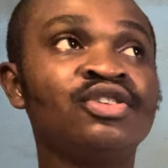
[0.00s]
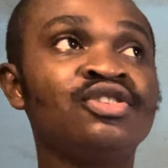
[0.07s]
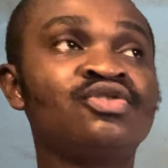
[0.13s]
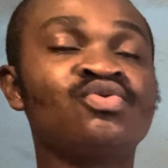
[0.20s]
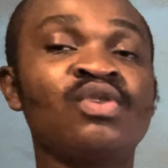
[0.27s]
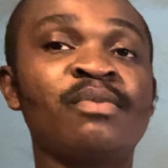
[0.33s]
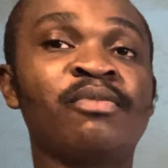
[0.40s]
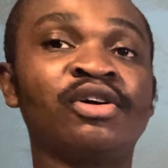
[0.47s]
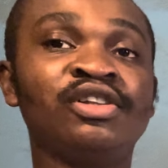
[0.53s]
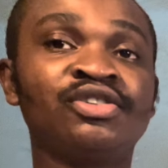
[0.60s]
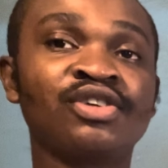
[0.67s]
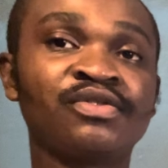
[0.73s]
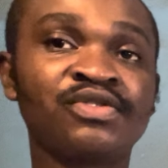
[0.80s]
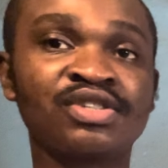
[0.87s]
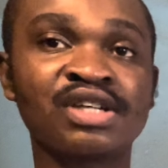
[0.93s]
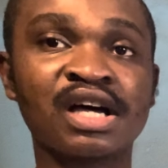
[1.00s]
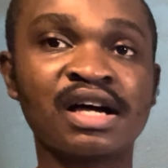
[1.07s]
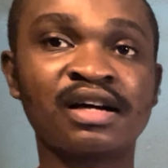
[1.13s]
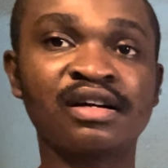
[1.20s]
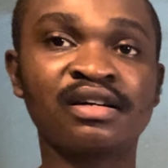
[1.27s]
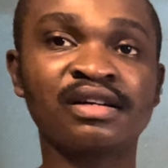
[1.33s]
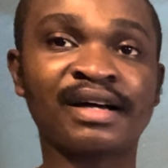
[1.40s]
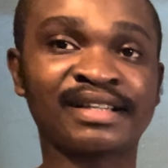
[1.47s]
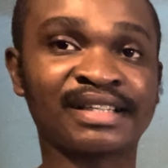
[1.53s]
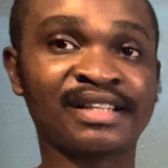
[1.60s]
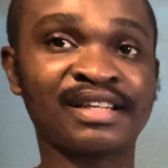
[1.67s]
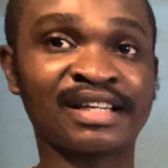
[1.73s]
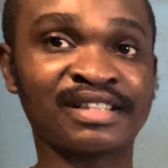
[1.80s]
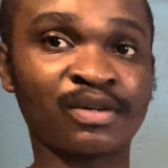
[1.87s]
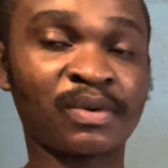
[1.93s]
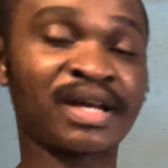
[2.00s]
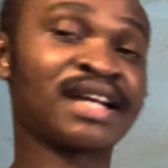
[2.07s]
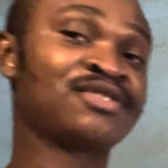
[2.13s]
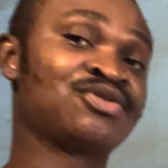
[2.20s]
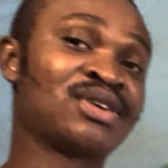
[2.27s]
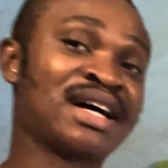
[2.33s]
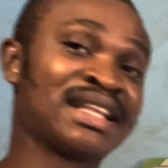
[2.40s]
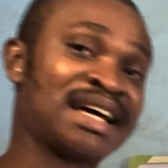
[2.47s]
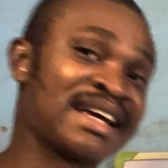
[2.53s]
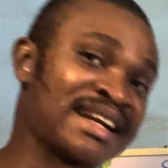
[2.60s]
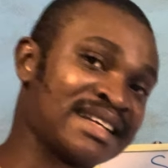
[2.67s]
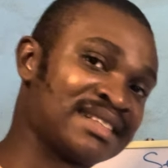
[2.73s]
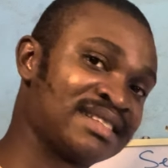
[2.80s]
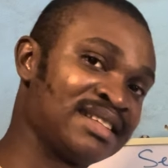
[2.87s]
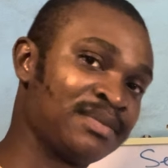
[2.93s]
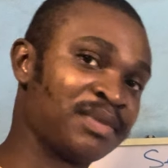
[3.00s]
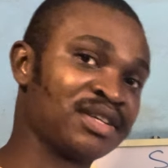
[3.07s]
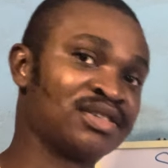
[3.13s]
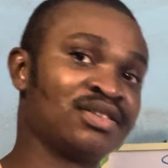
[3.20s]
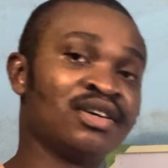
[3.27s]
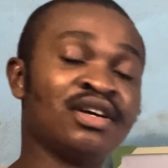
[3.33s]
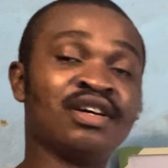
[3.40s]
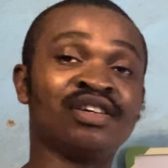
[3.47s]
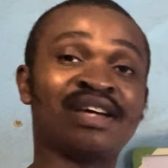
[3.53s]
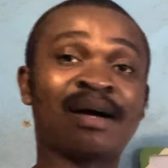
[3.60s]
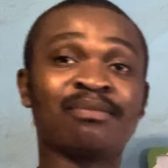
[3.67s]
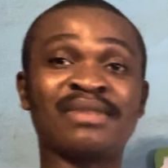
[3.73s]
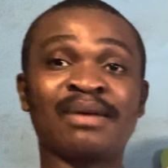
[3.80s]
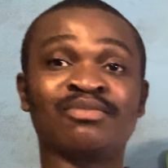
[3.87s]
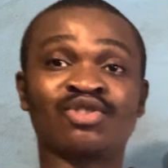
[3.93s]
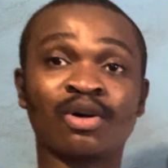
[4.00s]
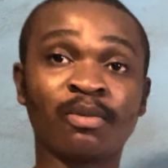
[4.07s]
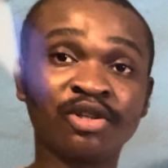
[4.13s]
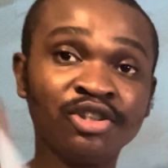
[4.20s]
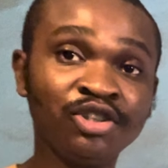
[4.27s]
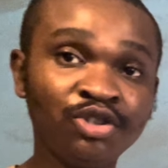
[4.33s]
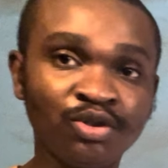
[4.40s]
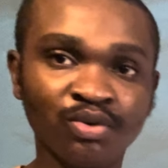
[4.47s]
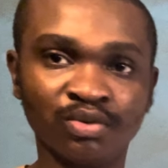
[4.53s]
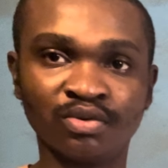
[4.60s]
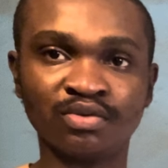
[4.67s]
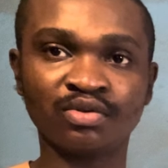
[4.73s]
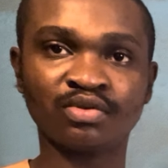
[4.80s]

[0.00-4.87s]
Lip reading: it to a police officer as a warrant to come and arrest the person, I'm summoning you